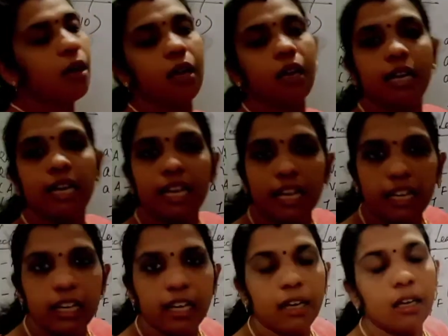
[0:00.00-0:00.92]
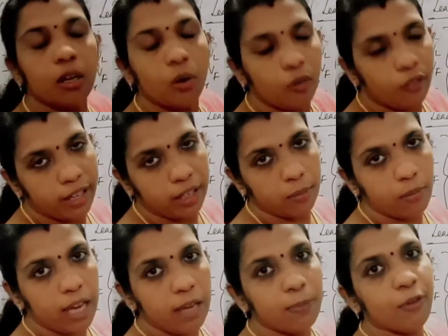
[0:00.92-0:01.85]
lead 1,
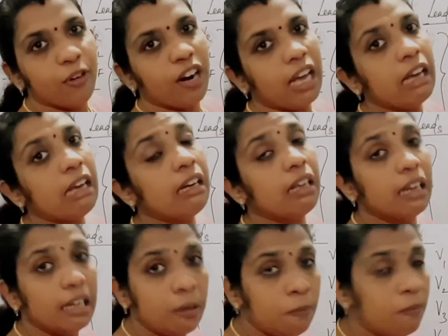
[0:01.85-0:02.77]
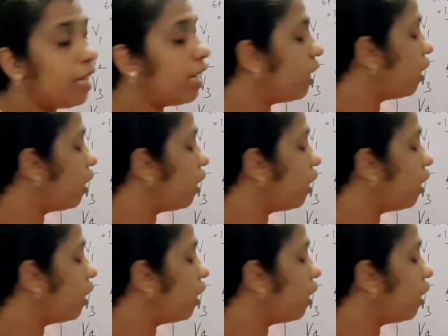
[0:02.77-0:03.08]
bipolar limb lead